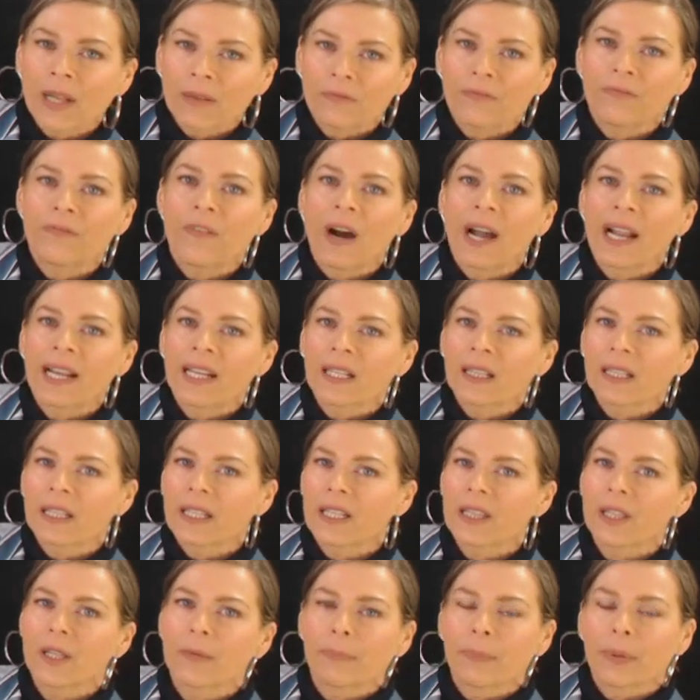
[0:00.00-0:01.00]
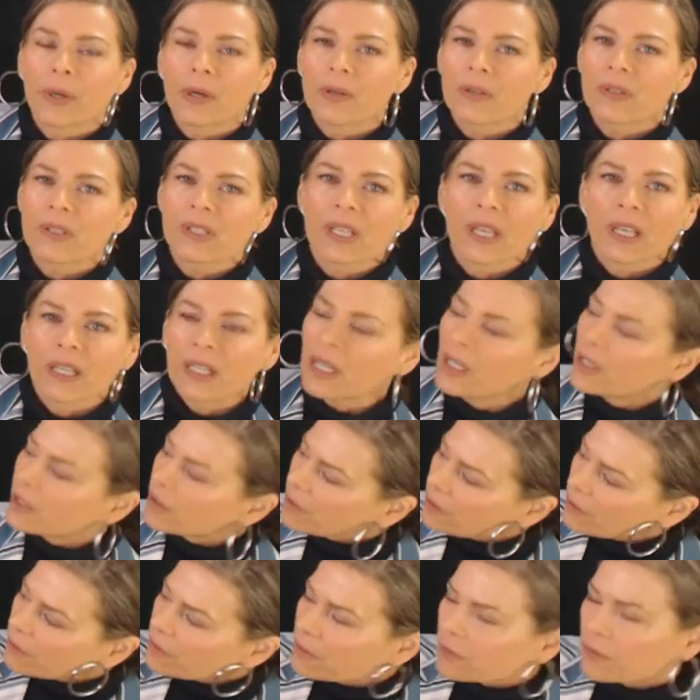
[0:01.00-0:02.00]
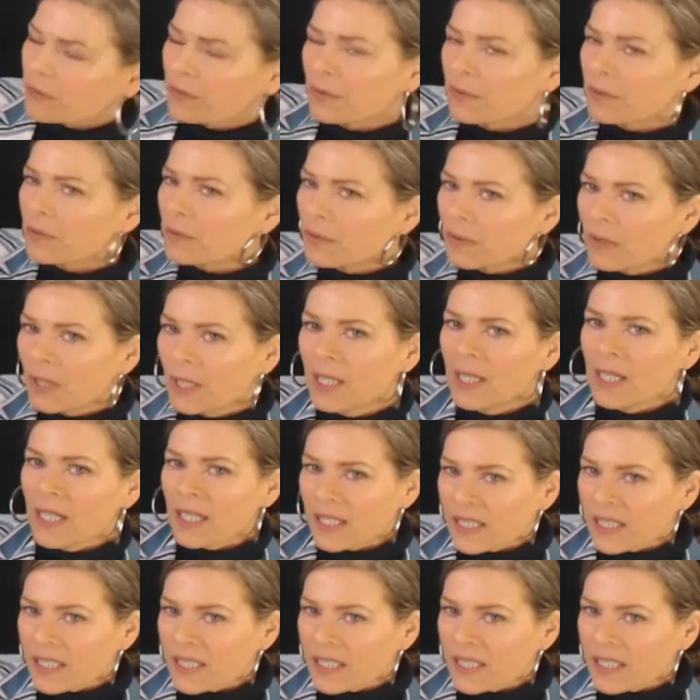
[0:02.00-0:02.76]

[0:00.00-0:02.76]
And finally, the person, who